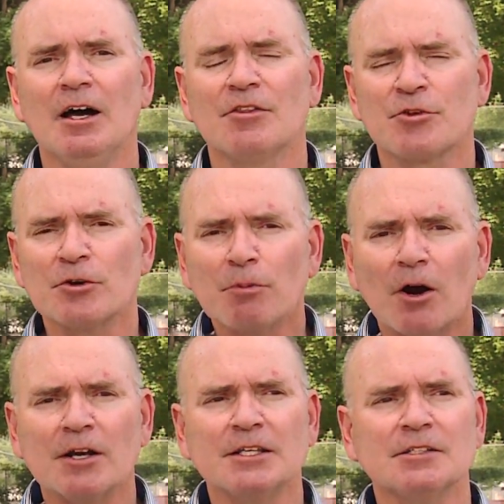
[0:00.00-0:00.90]

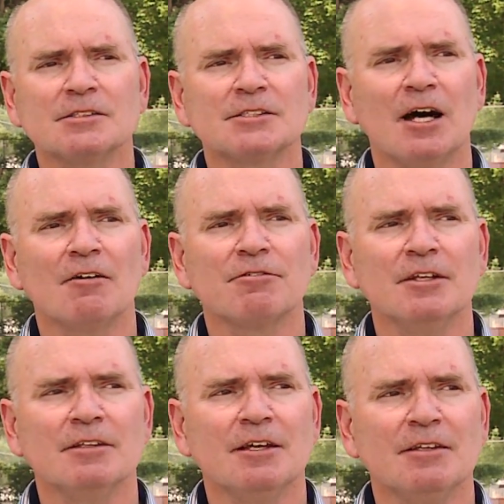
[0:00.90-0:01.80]
third-party stuff,
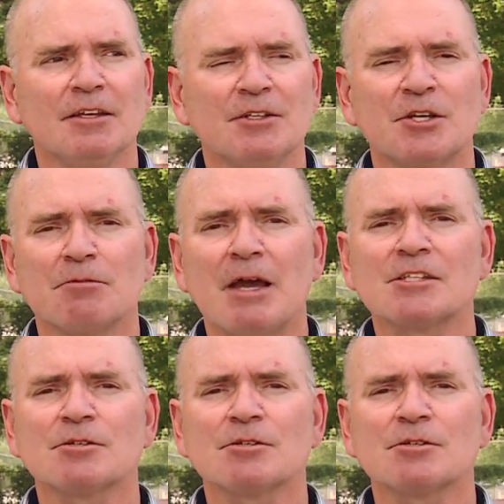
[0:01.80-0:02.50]
and you can make